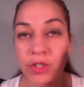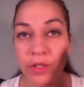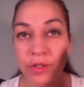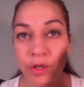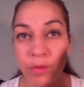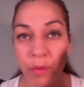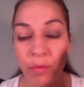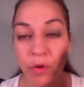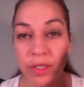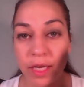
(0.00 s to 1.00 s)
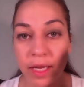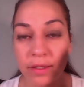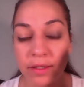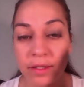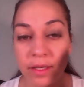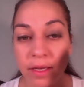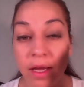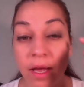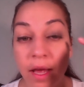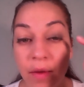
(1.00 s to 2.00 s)
is going to be more intense.
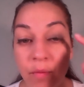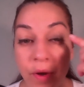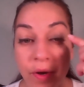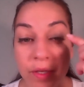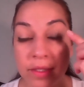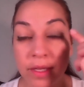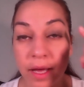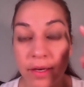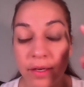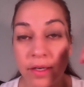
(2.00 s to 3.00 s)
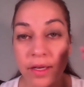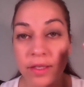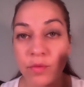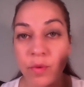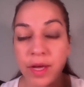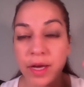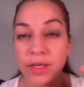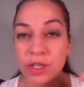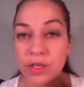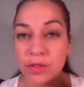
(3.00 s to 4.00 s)
And where it's lighter is where the
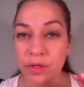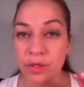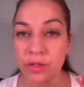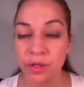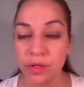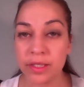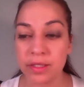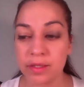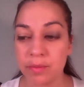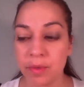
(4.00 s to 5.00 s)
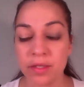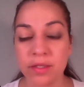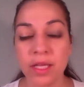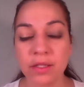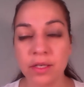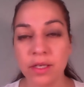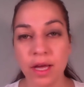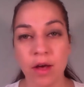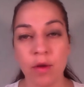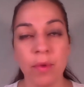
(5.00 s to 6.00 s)
eyeshadow is going to slowly disappear. So that's going to
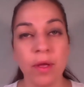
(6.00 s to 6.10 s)
help